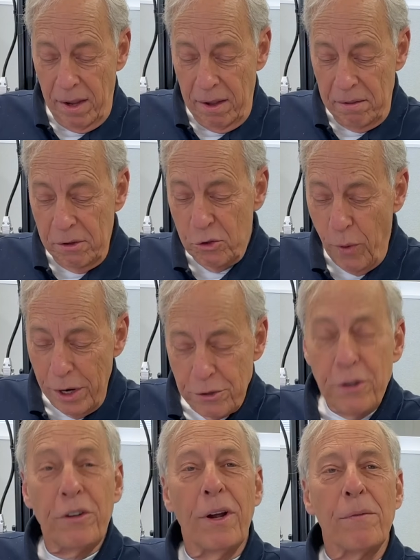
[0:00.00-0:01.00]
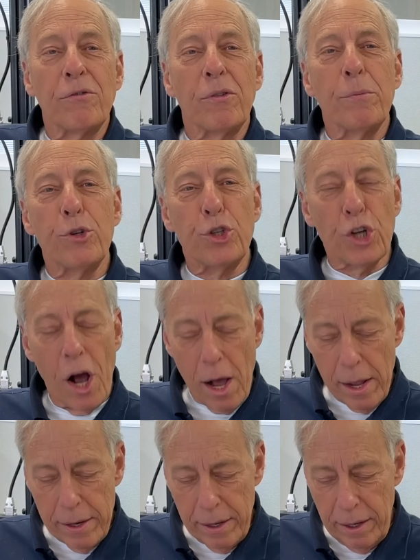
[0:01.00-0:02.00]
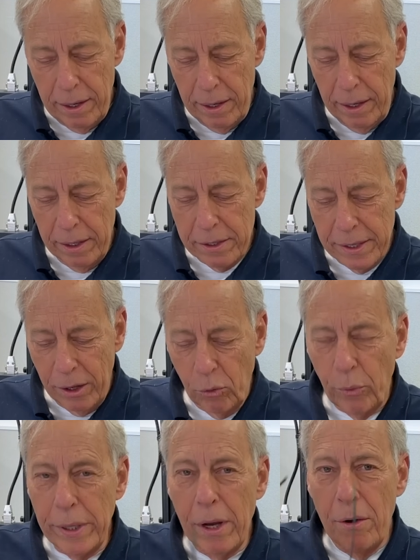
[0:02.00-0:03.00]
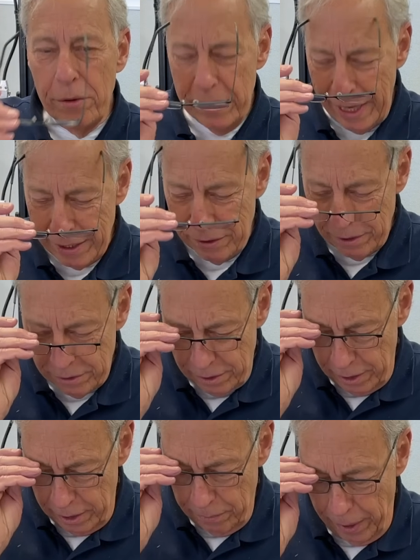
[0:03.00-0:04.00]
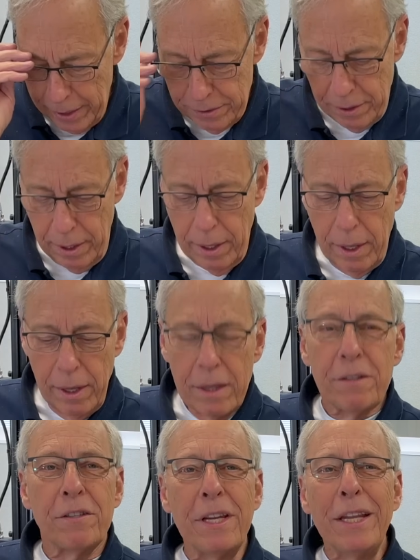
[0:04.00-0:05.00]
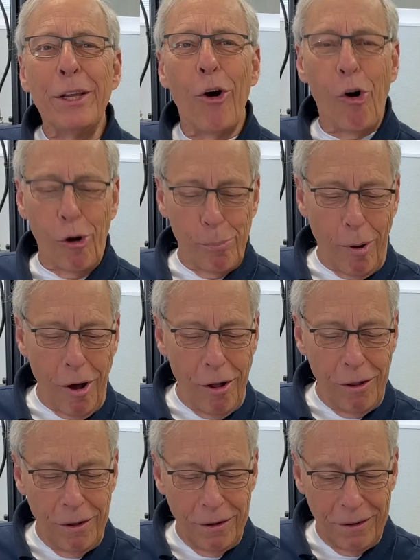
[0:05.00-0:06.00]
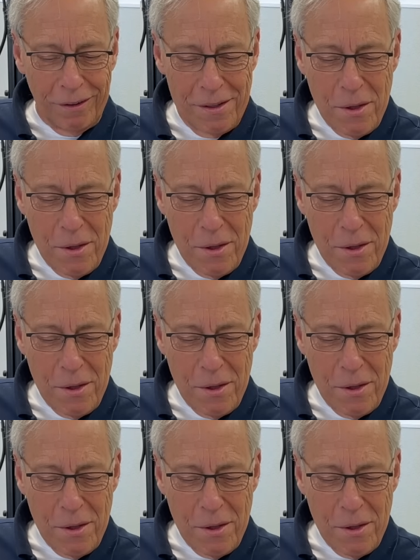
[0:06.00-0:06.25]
This question comes from John in Del Rio, Texas, and he writes, Senor Paul,